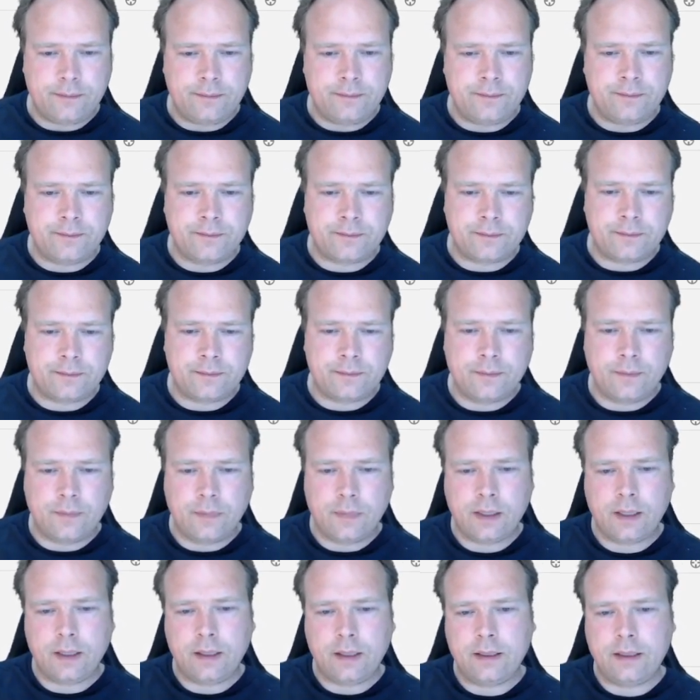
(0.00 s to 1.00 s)
And
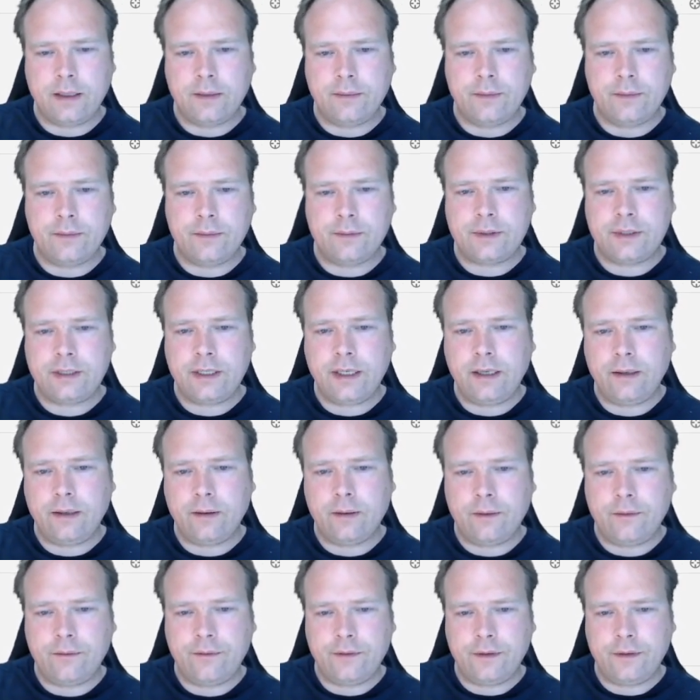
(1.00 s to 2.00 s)
then we will say
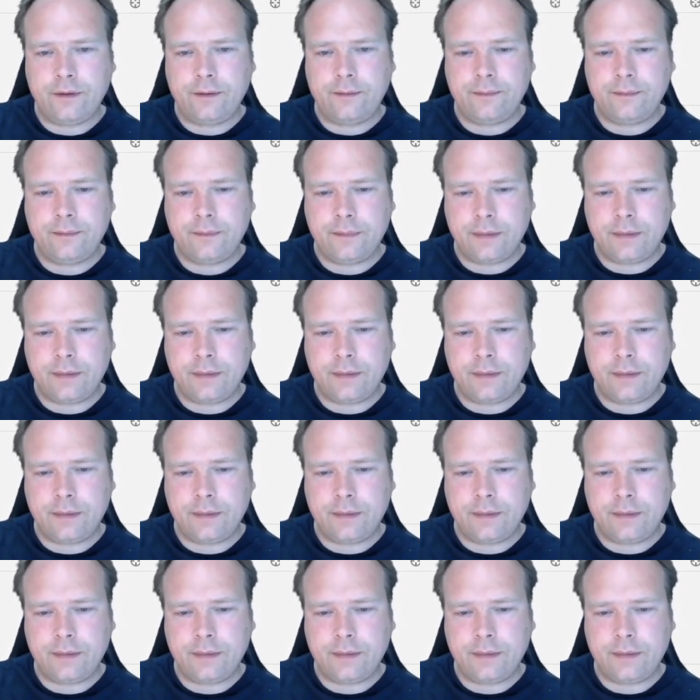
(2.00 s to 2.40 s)
author,